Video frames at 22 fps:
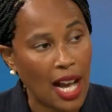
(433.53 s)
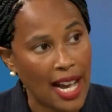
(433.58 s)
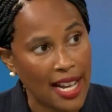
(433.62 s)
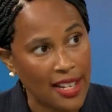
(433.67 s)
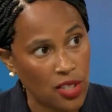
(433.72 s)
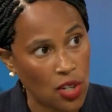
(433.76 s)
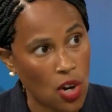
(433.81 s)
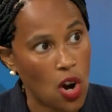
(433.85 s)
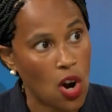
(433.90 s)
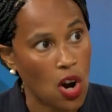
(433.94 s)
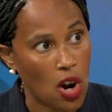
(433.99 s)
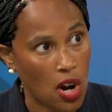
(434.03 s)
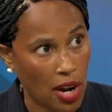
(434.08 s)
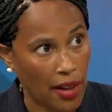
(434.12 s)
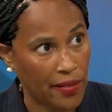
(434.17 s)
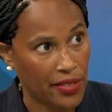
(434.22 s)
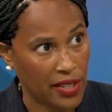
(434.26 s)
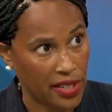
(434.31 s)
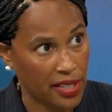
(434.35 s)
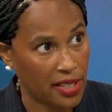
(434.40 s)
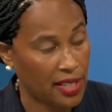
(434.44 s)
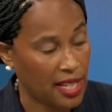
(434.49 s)
eyes are
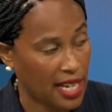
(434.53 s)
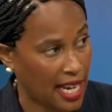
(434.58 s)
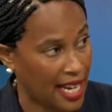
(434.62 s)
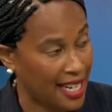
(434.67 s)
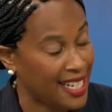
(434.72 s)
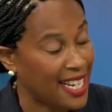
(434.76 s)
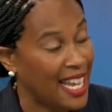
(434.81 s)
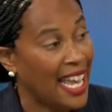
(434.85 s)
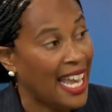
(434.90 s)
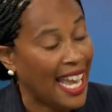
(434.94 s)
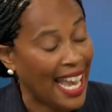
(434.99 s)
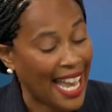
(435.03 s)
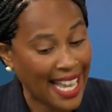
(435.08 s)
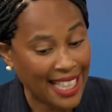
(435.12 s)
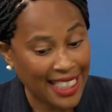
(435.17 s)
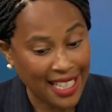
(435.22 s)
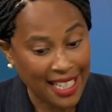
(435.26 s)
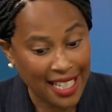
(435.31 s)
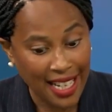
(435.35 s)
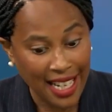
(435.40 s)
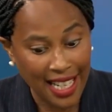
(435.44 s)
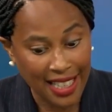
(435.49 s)
on the state. And
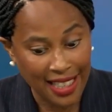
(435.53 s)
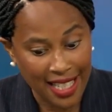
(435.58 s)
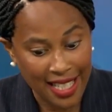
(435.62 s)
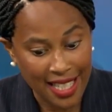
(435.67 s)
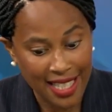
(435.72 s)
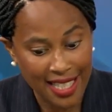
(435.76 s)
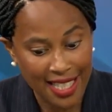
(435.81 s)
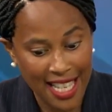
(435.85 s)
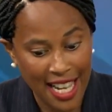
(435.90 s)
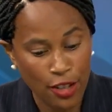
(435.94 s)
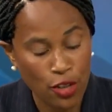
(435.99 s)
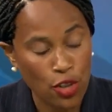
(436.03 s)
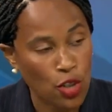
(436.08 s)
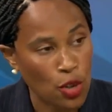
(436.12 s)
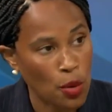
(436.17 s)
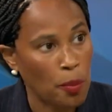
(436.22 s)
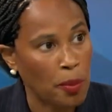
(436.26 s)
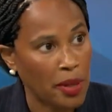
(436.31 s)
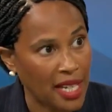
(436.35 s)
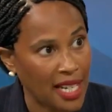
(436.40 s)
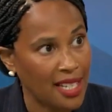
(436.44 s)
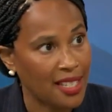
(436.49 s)
the
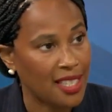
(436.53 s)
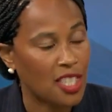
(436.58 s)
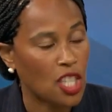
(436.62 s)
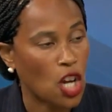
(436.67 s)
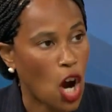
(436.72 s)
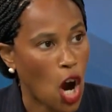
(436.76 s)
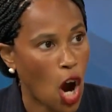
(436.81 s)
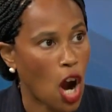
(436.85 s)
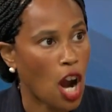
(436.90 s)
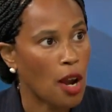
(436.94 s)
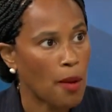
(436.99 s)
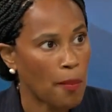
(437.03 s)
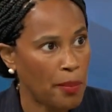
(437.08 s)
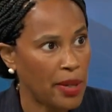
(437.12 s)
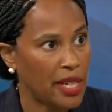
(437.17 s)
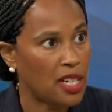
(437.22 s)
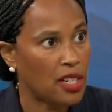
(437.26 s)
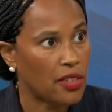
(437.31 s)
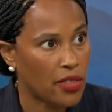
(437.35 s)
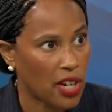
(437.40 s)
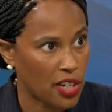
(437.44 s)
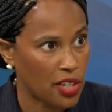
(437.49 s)
centerpiece, the
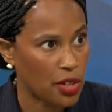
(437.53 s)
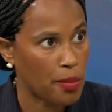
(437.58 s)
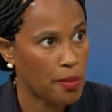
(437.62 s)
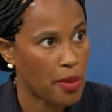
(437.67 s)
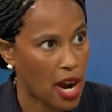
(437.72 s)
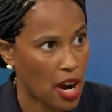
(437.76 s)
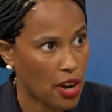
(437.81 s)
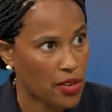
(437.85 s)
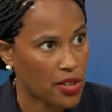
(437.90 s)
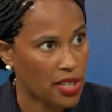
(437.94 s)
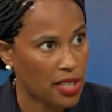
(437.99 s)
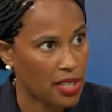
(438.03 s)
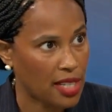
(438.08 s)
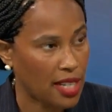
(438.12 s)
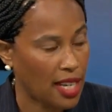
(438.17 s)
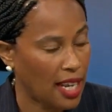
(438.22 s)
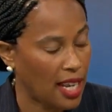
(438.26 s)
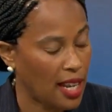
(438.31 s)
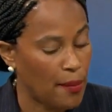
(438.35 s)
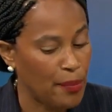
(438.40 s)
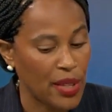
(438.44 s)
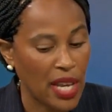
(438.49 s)
heartbeat of our
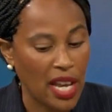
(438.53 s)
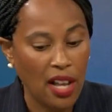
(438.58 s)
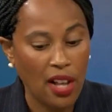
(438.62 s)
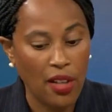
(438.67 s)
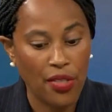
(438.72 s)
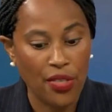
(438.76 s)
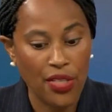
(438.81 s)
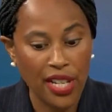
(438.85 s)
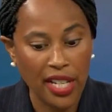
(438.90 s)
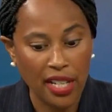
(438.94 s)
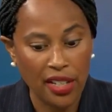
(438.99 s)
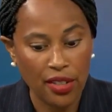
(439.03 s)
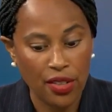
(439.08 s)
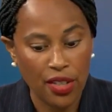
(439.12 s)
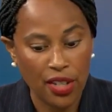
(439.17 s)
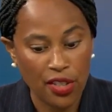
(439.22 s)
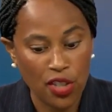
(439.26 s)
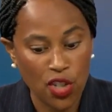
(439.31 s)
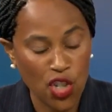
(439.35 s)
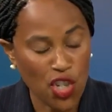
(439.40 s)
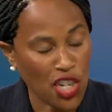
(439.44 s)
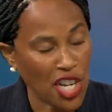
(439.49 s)
democracy,
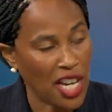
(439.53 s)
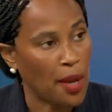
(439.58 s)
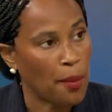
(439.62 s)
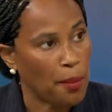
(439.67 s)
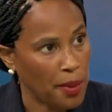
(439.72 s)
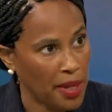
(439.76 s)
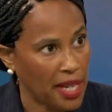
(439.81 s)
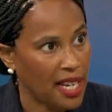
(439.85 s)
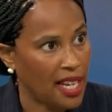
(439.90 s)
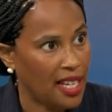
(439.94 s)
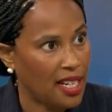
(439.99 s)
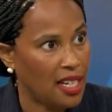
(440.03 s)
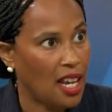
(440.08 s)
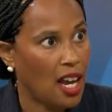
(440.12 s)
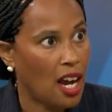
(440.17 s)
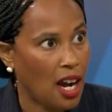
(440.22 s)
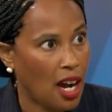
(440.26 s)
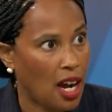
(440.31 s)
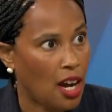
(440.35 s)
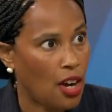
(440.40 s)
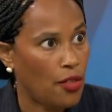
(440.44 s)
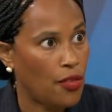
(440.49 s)
the champion
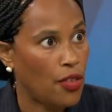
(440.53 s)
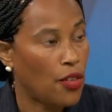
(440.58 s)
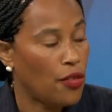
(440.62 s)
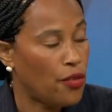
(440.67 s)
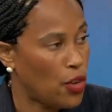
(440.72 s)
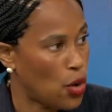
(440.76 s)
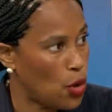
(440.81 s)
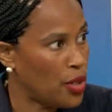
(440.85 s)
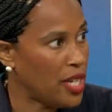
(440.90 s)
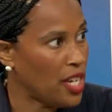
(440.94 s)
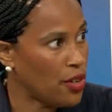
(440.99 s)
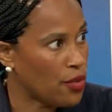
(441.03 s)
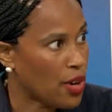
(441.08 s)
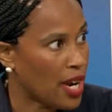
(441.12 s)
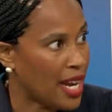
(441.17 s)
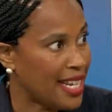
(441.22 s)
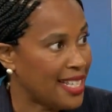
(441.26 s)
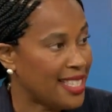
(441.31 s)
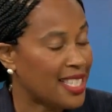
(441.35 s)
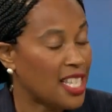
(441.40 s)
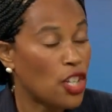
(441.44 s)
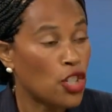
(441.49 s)
of voting
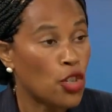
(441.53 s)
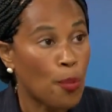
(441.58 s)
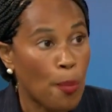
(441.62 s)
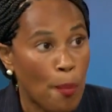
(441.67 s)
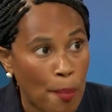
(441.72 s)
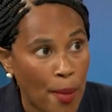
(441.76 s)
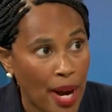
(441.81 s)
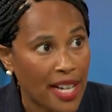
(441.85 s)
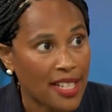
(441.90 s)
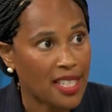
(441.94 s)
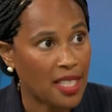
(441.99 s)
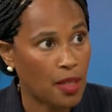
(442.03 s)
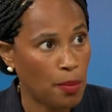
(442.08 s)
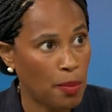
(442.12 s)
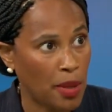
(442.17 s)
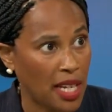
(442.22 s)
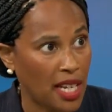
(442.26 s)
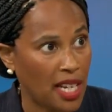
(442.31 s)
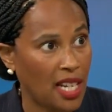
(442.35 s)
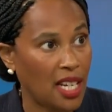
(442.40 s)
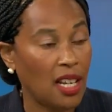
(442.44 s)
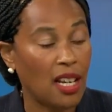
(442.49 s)
rights must
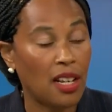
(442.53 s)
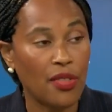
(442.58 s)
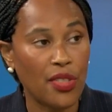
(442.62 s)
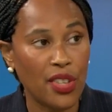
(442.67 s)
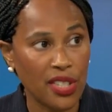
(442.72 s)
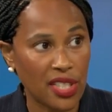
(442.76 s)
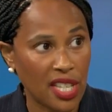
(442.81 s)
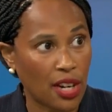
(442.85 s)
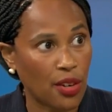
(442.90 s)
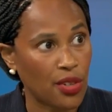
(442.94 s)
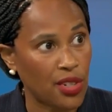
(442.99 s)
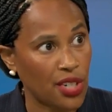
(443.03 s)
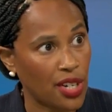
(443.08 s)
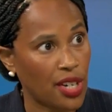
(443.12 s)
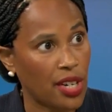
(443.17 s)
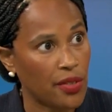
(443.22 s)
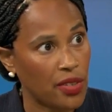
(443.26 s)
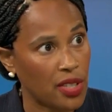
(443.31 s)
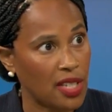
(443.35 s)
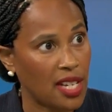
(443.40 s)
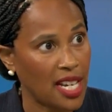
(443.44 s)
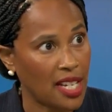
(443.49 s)
be the Secretary
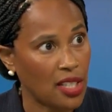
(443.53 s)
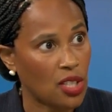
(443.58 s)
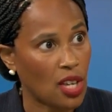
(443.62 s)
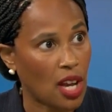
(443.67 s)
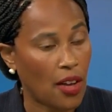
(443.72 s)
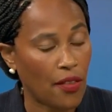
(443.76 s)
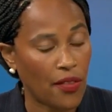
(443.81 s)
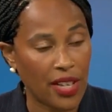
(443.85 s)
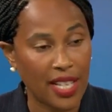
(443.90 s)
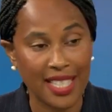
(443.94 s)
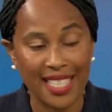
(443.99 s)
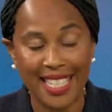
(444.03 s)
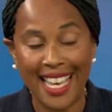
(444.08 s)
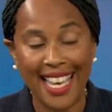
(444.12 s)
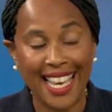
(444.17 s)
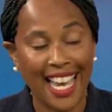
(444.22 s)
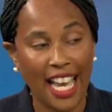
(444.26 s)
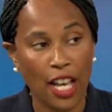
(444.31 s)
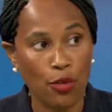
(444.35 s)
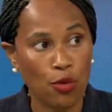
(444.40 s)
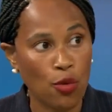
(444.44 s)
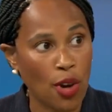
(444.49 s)
of State's office.
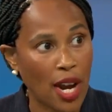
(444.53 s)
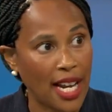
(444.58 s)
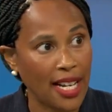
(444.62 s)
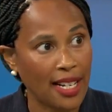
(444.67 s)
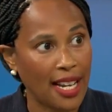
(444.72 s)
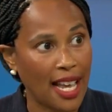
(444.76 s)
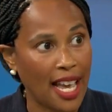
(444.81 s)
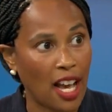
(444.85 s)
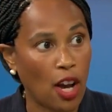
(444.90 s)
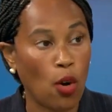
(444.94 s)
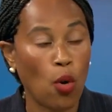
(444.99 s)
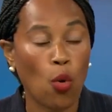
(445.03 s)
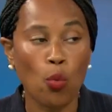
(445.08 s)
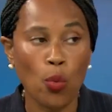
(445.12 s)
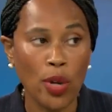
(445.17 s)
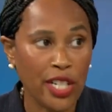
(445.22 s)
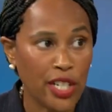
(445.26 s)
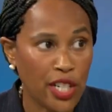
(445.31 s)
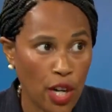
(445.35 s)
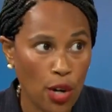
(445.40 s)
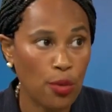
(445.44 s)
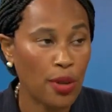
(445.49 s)
And right now, we
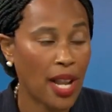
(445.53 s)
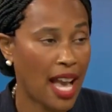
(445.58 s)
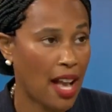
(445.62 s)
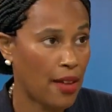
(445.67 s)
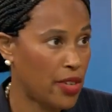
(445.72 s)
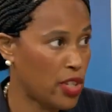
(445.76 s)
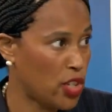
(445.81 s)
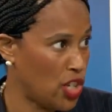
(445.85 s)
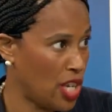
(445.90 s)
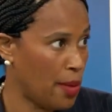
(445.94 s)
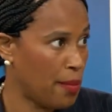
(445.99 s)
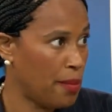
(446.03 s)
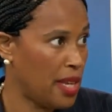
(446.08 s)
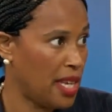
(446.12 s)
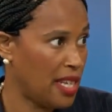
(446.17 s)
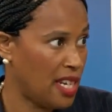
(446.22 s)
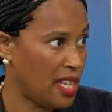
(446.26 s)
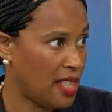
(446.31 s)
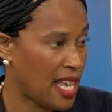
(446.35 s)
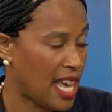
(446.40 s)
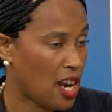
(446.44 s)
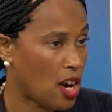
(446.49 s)
don't have a champion
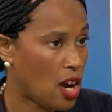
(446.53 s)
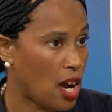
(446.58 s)
in that